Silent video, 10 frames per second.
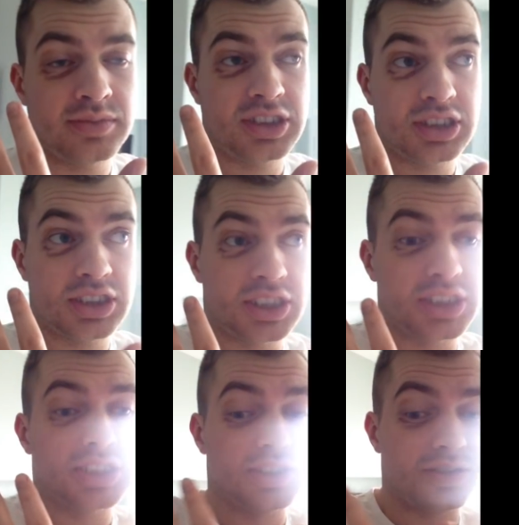
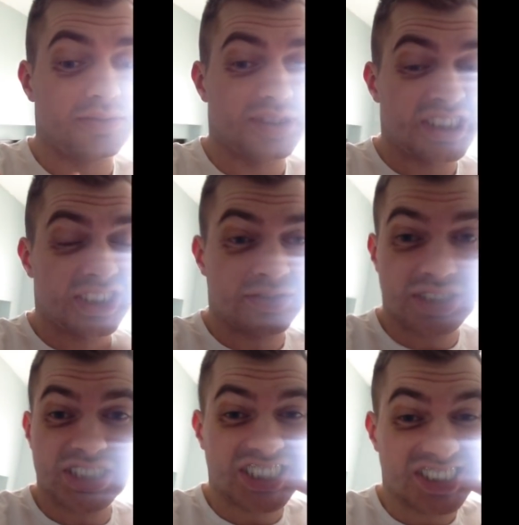So, and I've
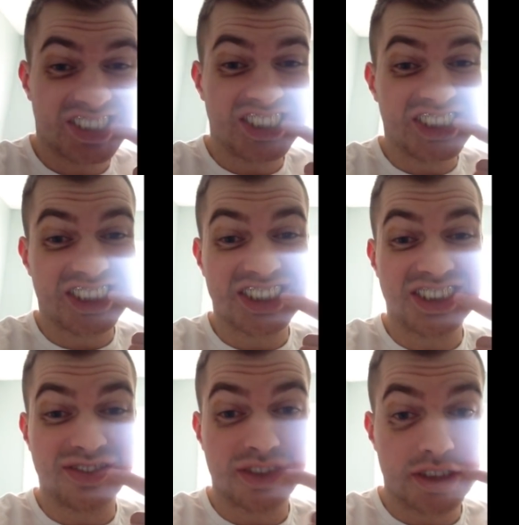only had these
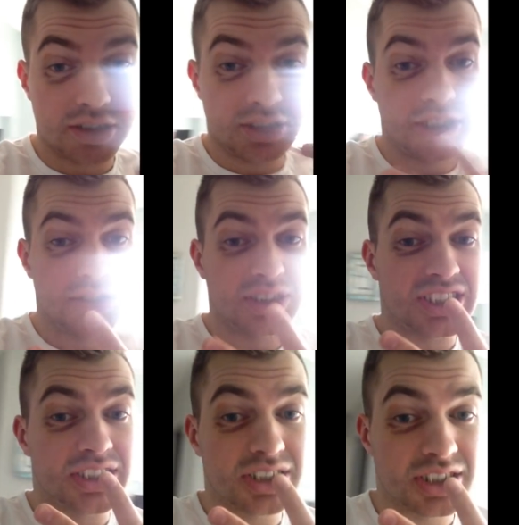on for 2
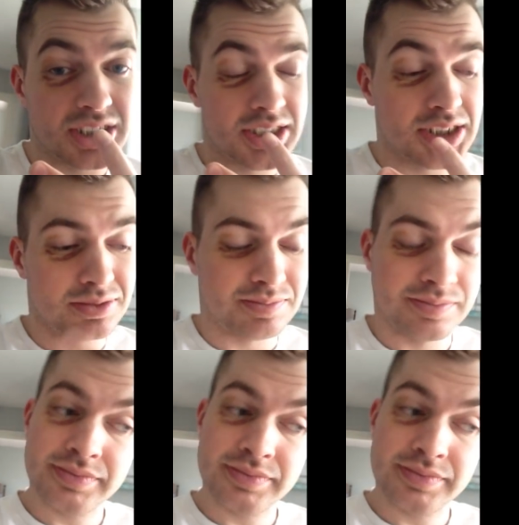days, so